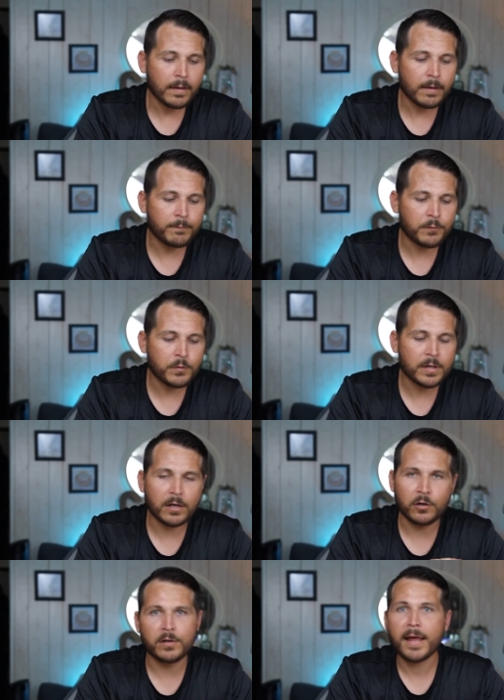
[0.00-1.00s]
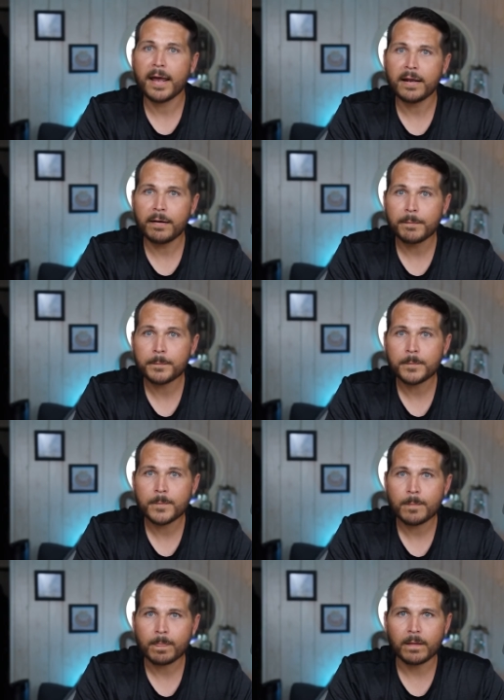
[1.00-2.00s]
If you get good at it,
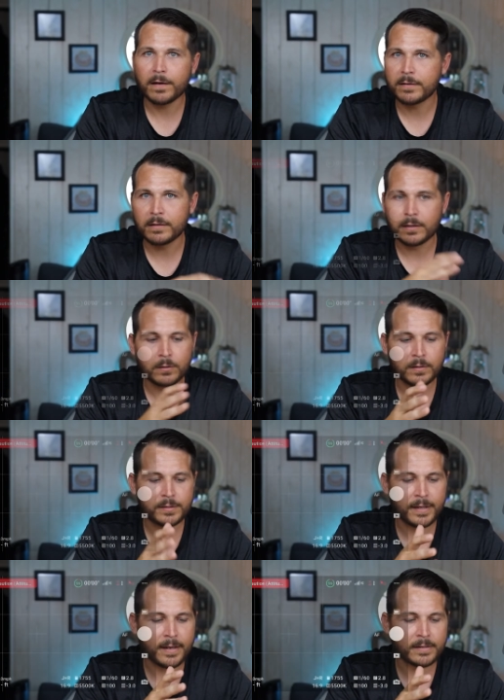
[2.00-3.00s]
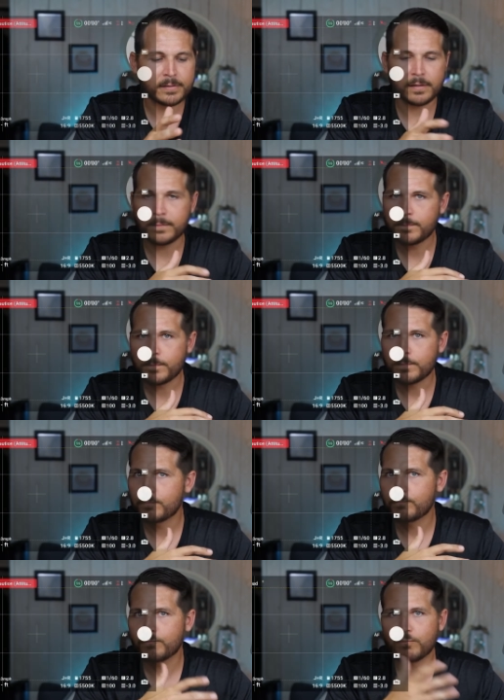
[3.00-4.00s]
it literally takes
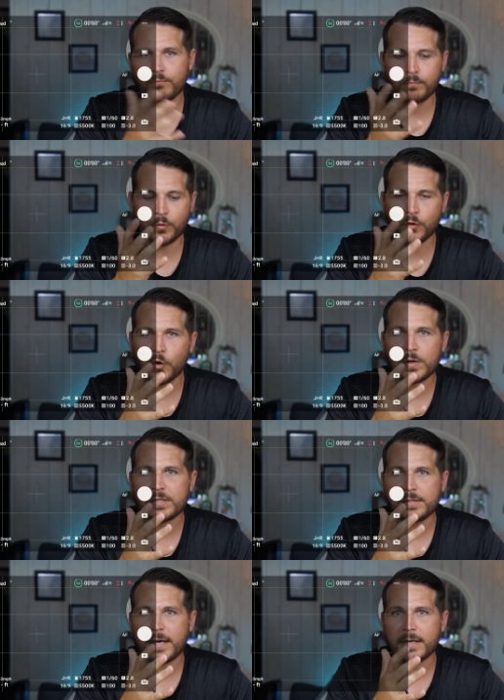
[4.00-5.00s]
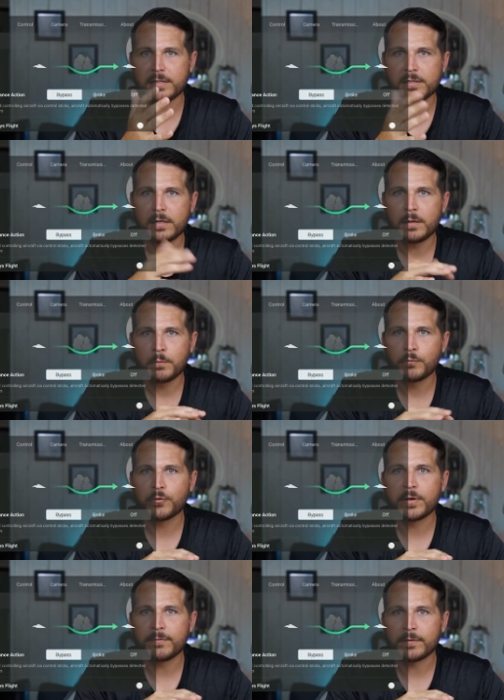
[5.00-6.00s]
30 seconds
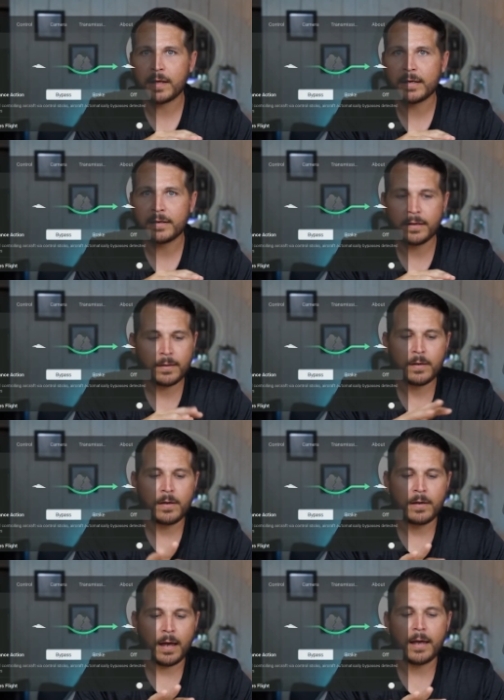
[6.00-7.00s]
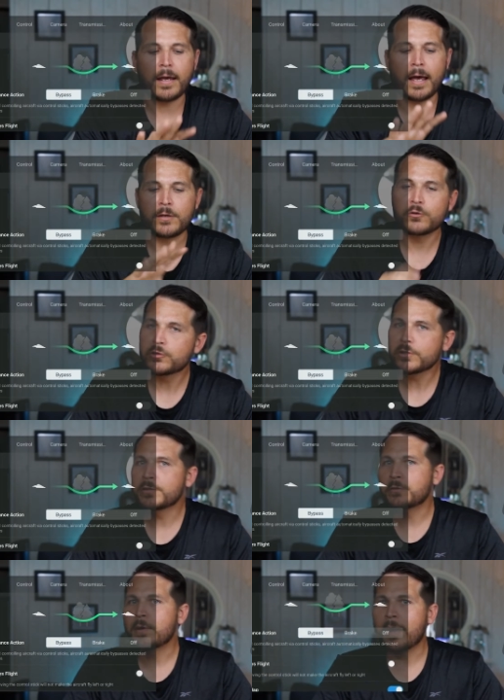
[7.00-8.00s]
pre-flight. I usually
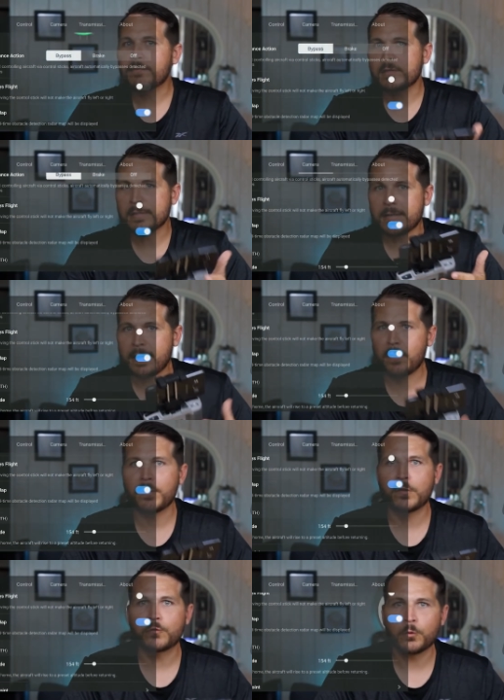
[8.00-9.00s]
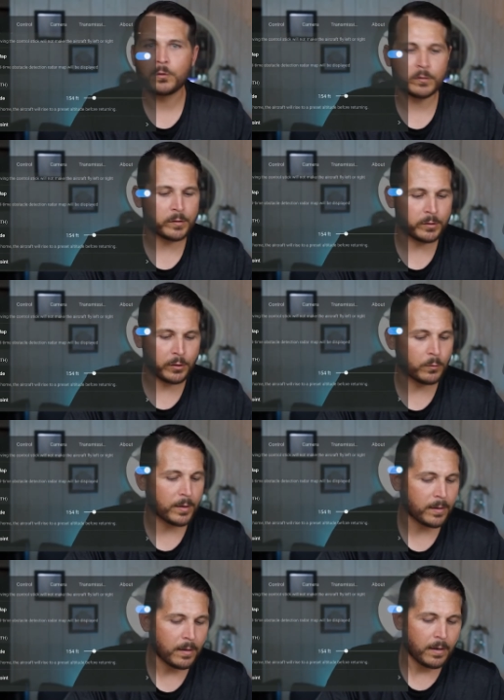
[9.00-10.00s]
do have to set down the controller to do
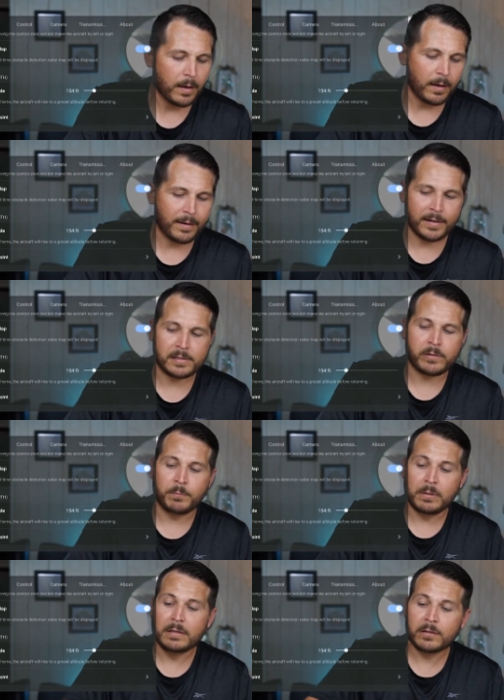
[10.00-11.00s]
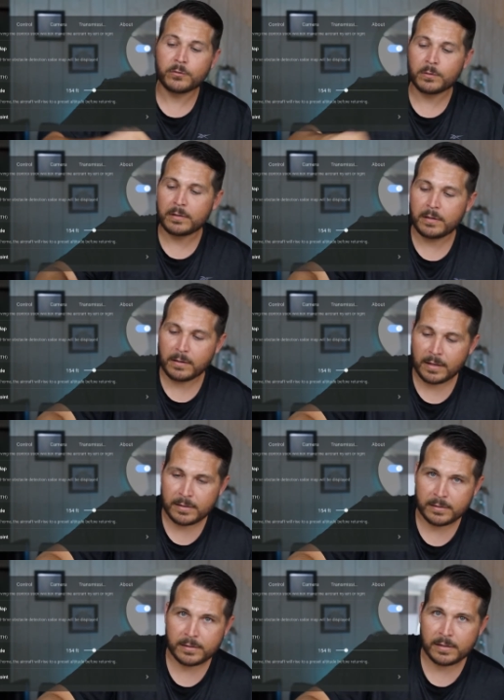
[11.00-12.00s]
it. It literally
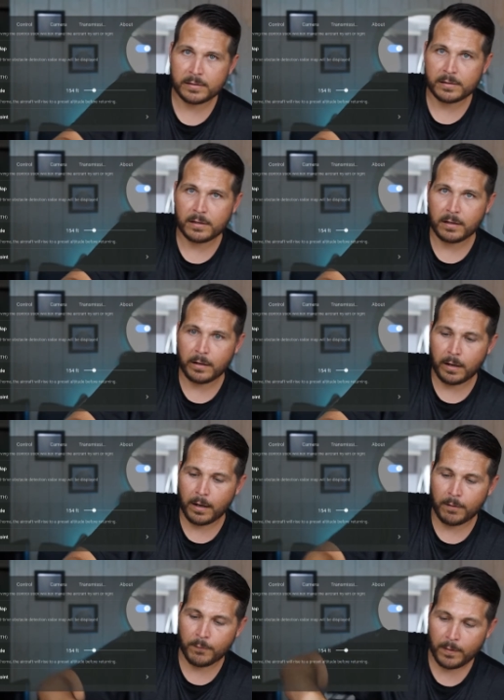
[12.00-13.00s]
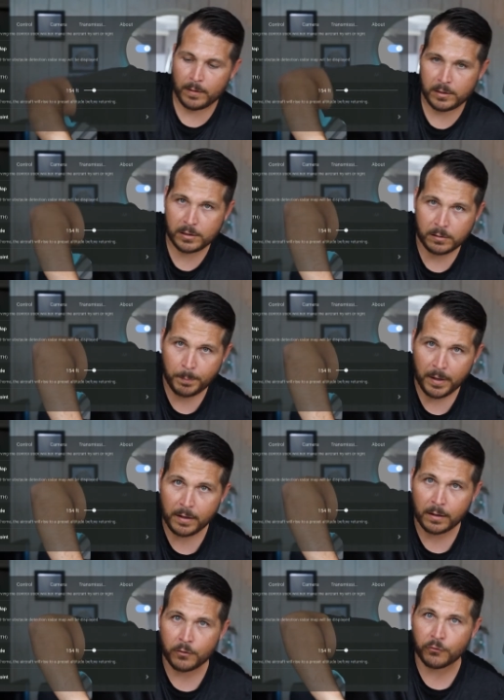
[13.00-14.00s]
consists of
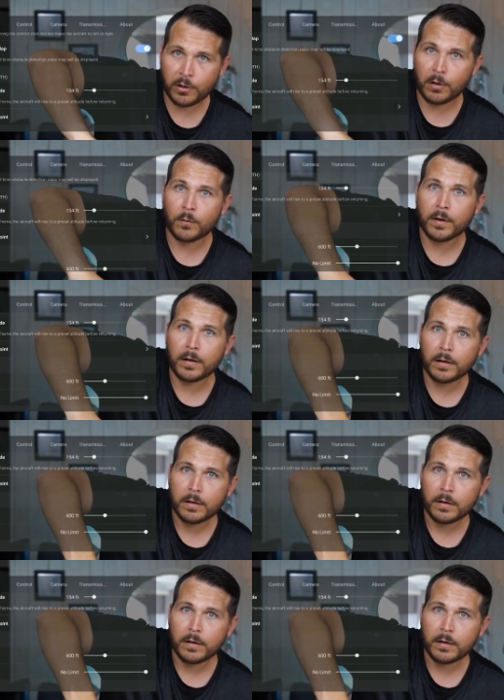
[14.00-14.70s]
spinning your drone